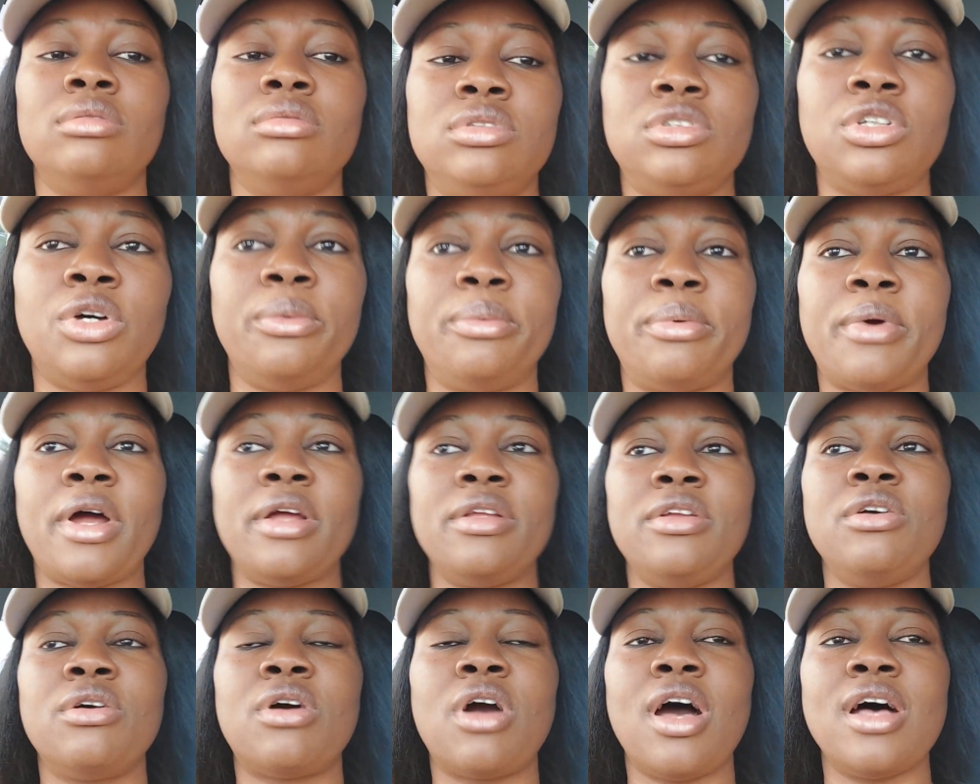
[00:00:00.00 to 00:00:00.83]
So
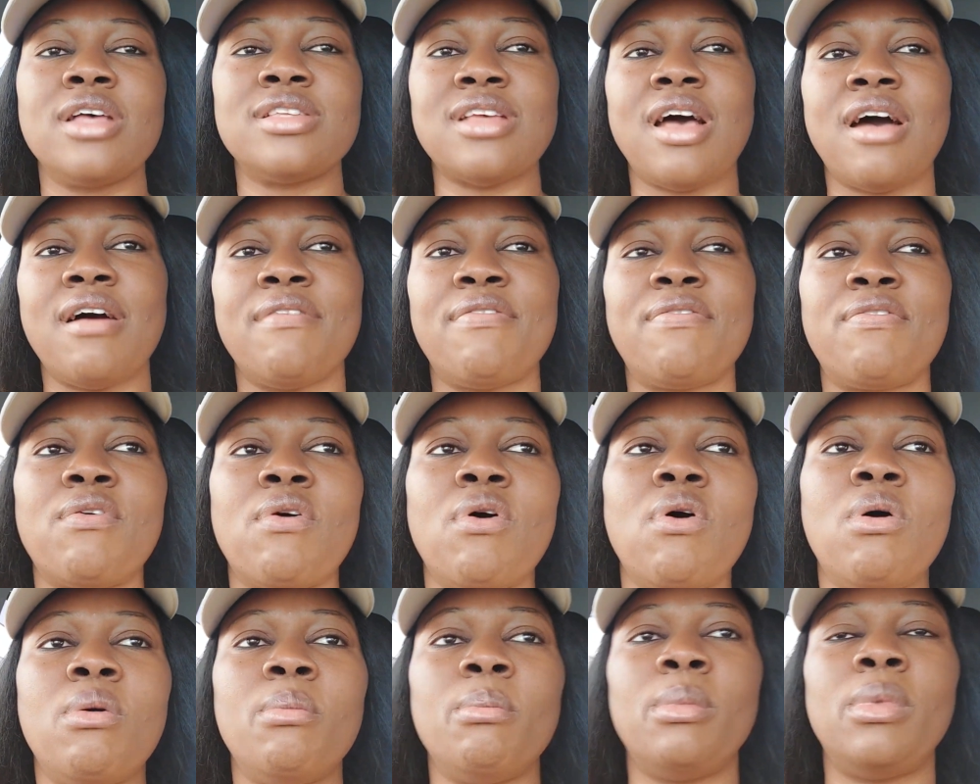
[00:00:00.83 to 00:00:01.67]
brand new cars are
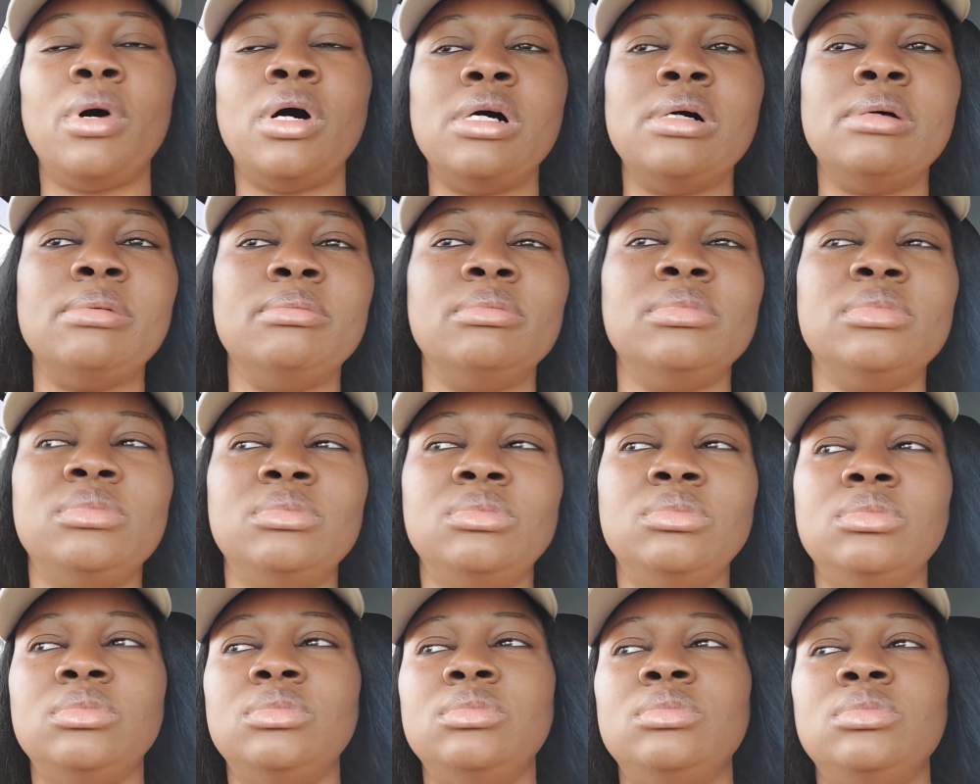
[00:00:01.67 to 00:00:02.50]
from
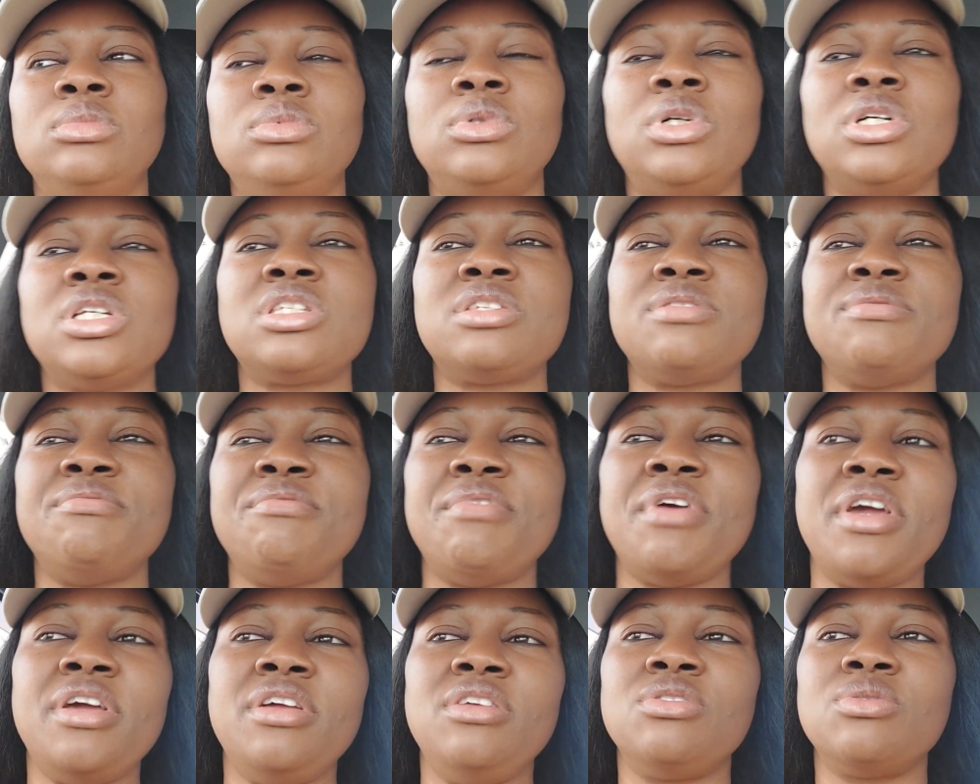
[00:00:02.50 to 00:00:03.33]
what's the
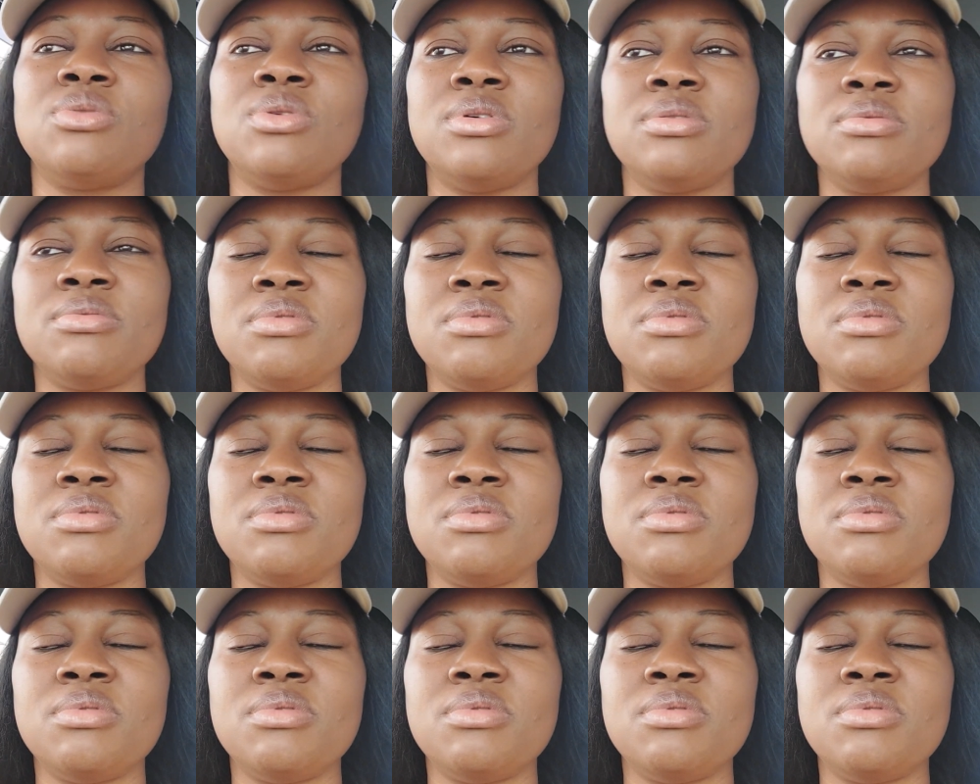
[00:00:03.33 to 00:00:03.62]
range?